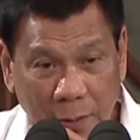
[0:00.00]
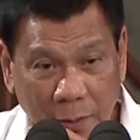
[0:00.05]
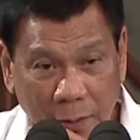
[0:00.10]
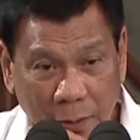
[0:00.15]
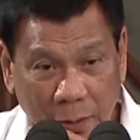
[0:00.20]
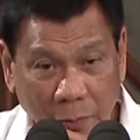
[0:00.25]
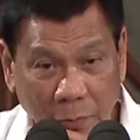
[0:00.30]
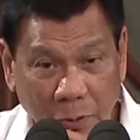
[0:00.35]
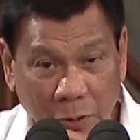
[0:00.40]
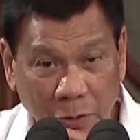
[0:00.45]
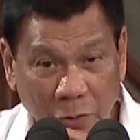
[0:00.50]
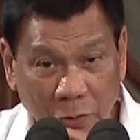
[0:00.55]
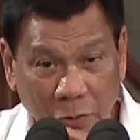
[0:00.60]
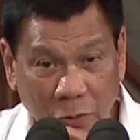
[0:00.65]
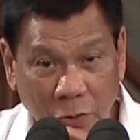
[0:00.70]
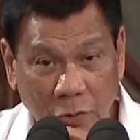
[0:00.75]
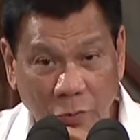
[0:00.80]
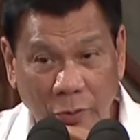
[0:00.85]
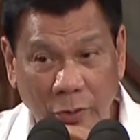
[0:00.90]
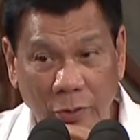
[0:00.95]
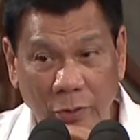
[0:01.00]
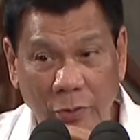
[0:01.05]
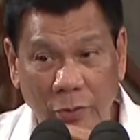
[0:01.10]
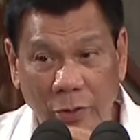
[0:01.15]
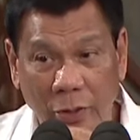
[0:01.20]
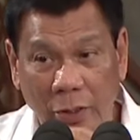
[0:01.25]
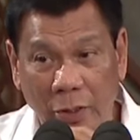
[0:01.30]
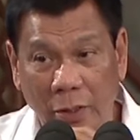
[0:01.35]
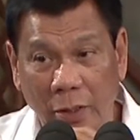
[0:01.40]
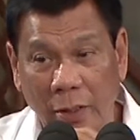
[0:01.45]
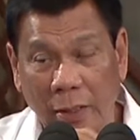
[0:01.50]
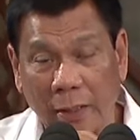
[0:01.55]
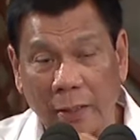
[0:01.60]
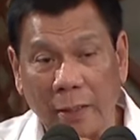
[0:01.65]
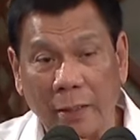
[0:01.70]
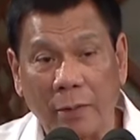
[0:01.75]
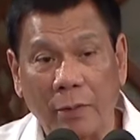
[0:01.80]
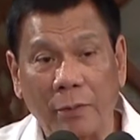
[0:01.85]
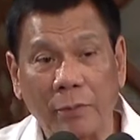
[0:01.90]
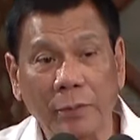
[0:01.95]
rebellion going on in
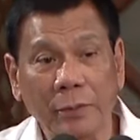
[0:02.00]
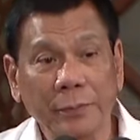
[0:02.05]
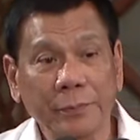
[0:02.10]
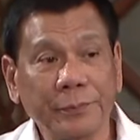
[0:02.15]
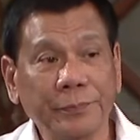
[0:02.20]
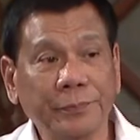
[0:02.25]
Lanao.